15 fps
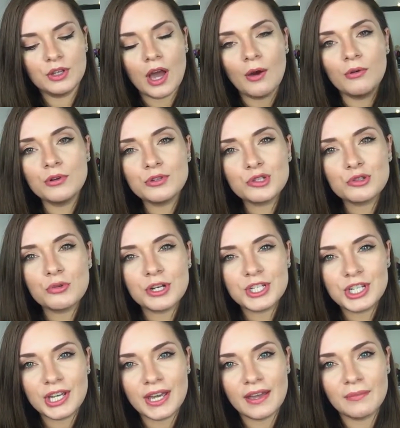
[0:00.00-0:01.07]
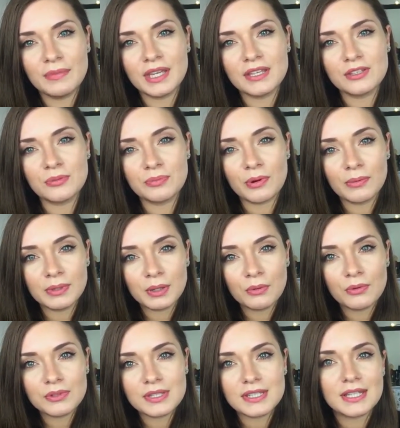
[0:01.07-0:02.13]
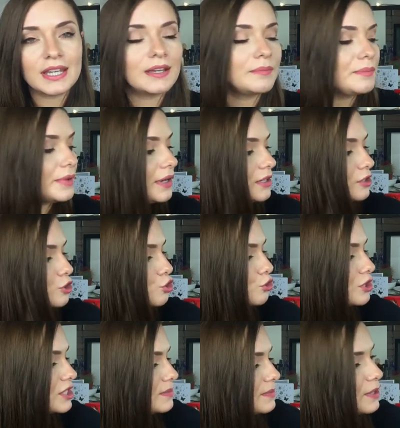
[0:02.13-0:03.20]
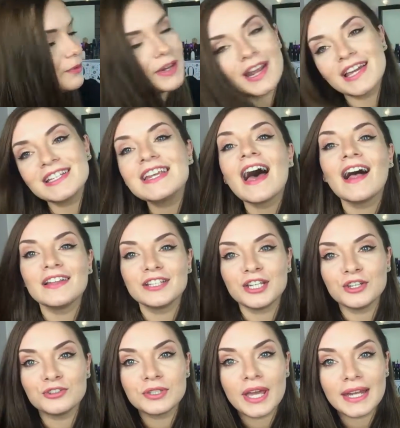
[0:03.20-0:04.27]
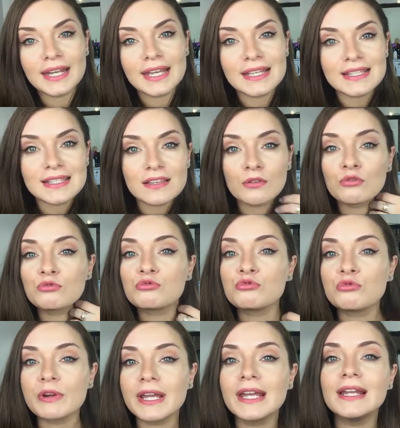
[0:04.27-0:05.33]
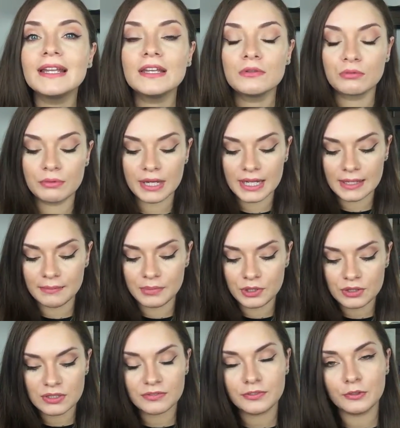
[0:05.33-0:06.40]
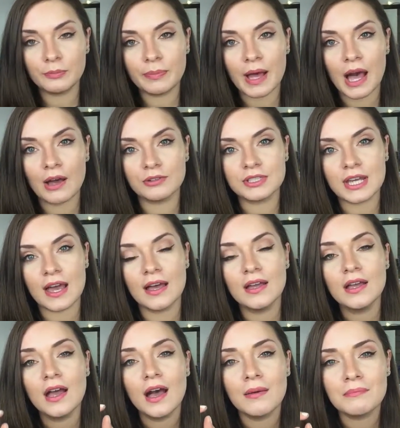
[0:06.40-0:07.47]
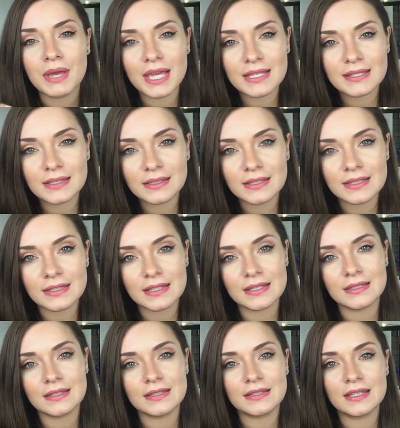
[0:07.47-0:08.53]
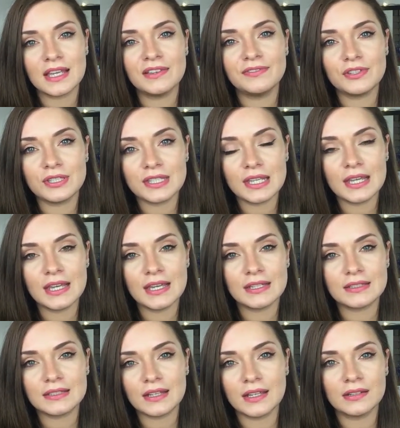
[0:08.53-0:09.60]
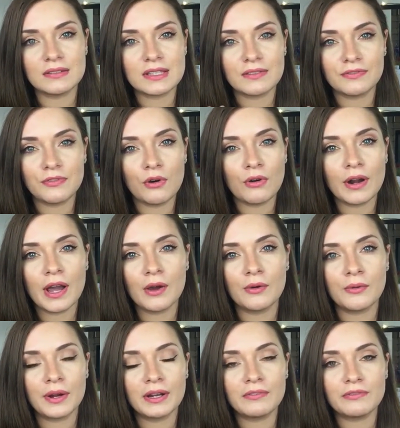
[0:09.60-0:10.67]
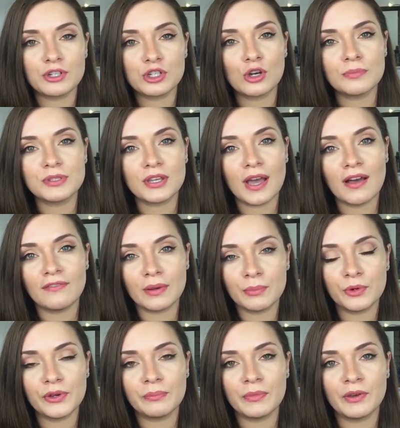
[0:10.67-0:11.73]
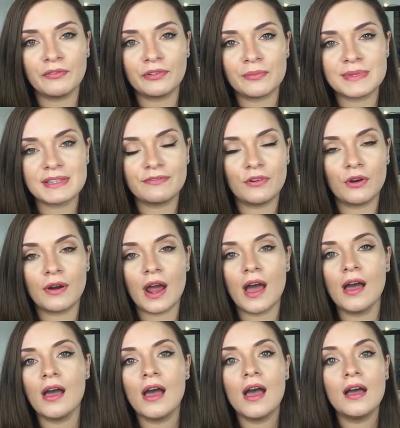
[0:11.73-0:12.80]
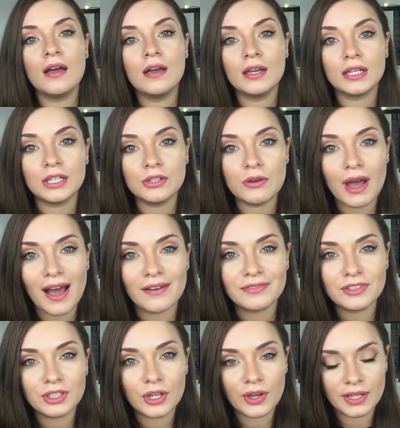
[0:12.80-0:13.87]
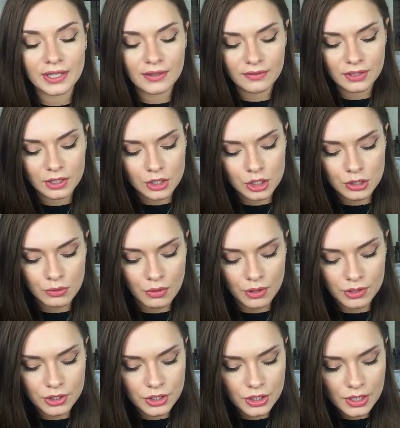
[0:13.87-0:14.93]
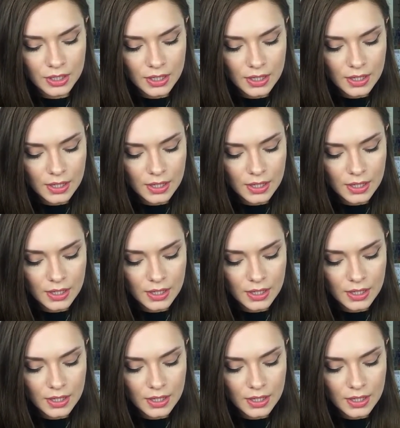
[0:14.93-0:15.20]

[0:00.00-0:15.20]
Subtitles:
won't swatch it here because you probably won't see it, but trust me when I tell you that it's a really, really beautiful powder. Amazing consistency. If you see it in Sephora or wherever shops you have, I bought mine from Sephora, you have to go and give it a swatch.